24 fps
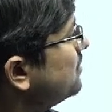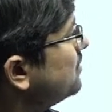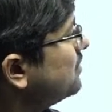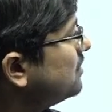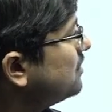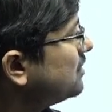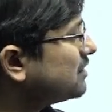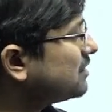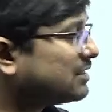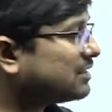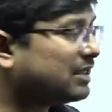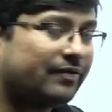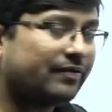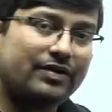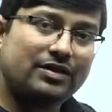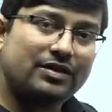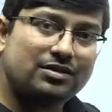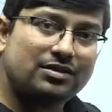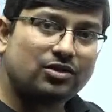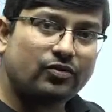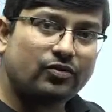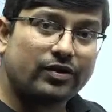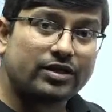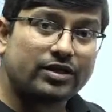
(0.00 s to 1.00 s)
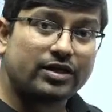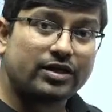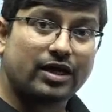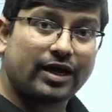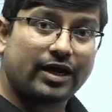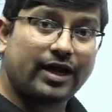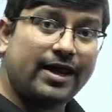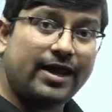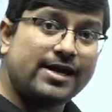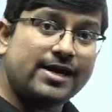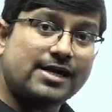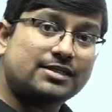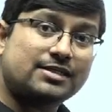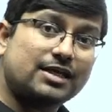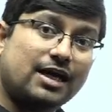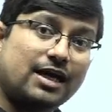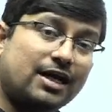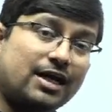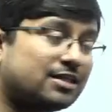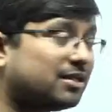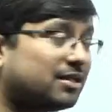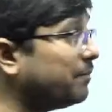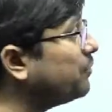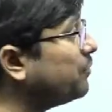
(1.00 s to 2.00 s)
The seventh question. Again, it's
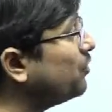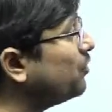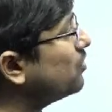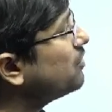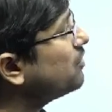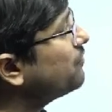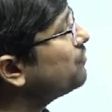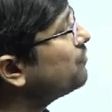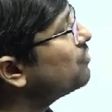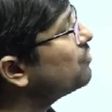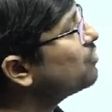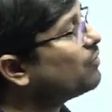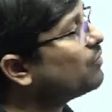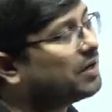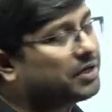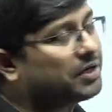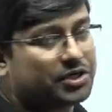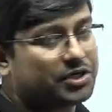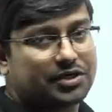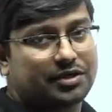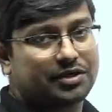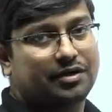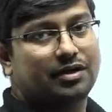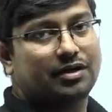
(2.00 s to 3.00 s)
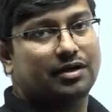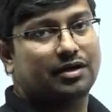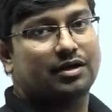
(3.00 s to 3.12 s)
another beautiful question.